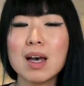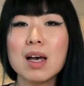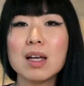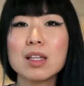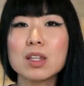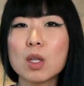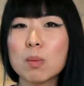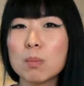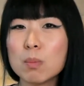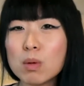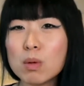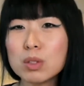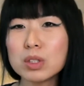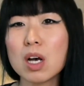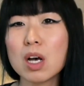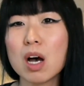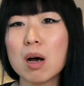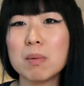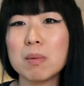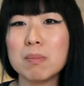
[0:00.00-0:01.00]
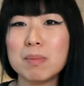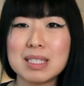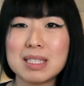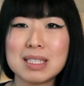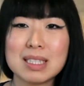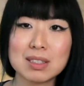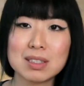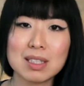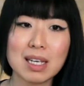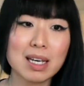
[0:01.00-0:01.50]
The most common
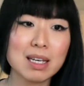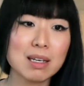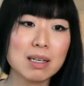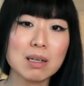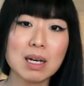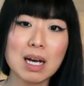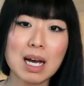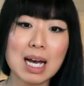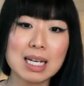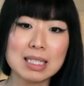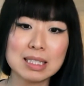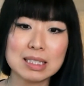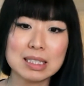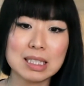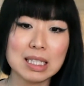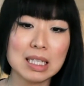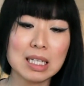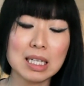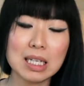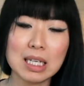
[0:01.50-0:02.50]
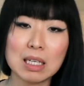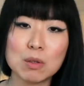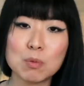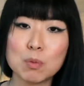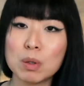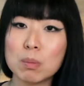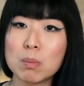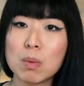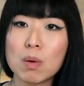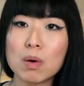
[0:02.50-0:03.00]
mistake that I see in
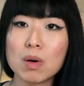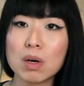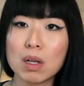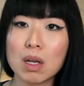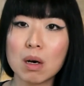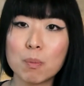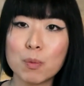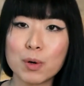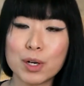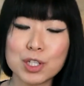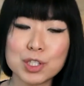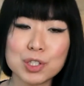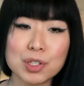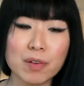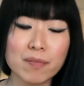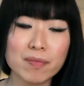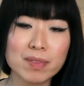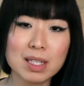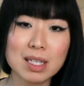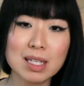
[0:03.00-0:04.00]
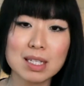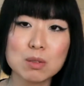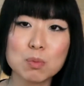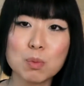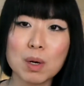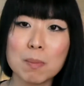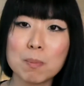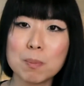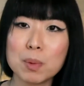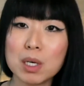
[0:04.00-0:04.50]
remote collaboration is
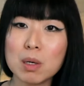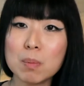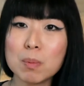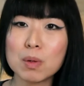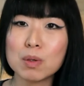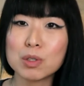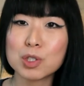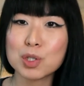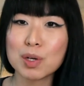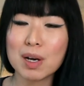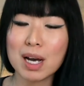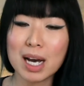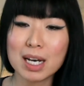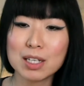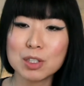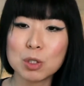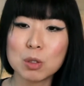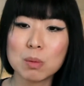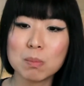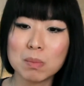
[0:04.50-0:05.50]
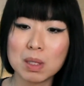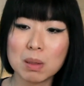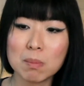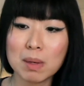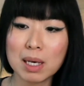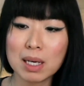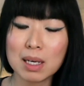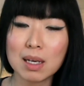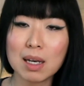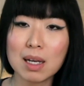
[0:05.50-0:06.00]
when people try to
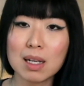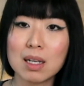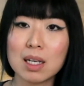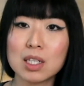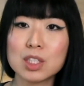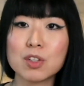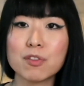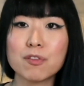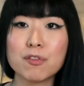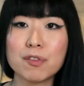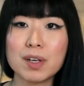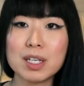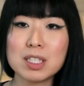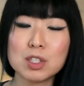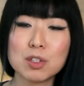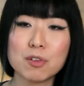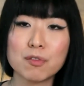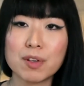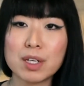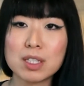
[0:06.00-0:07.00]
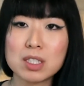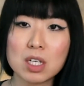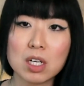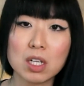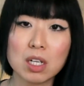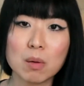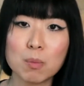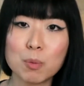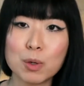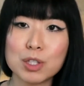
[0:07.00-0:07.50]
mimic a lot of face-to-face
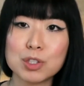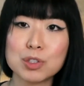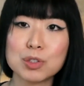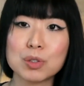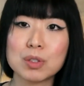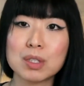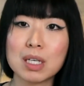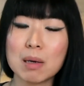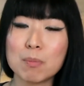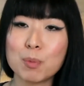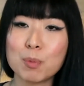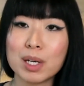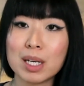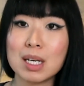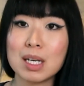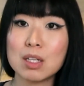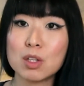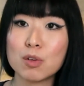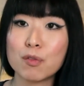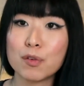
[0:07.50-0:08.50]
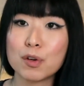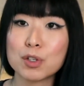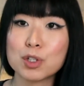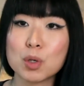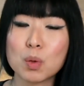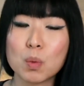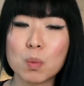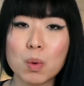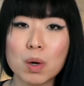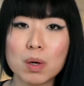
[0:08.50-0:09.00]
collaboration and bring it in the
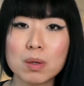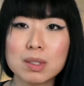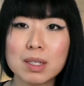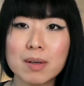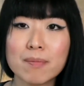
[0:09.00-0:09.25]
virtual world.